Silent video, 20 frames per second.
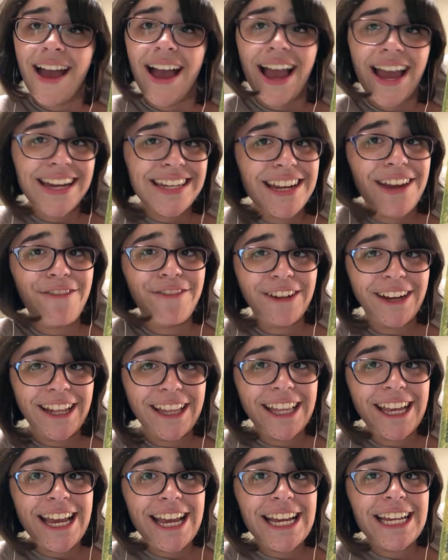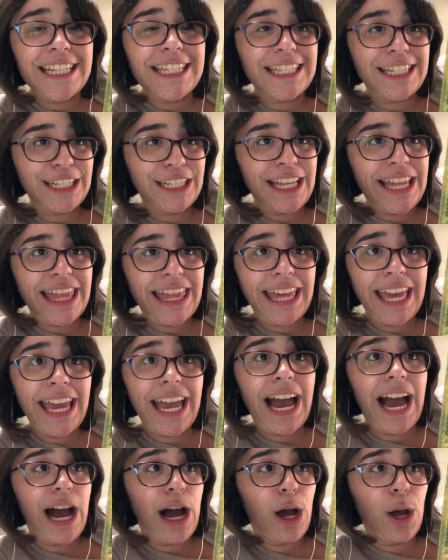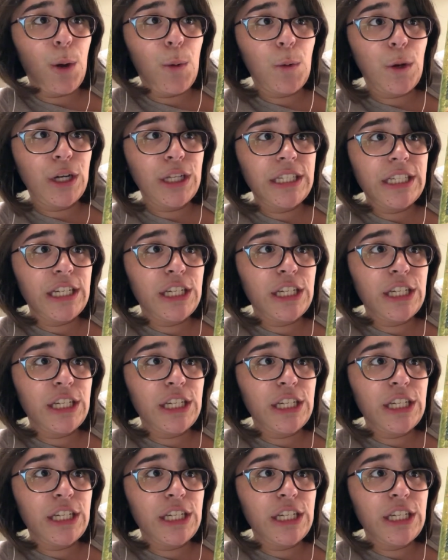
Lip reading: I definitely still think Hogwarts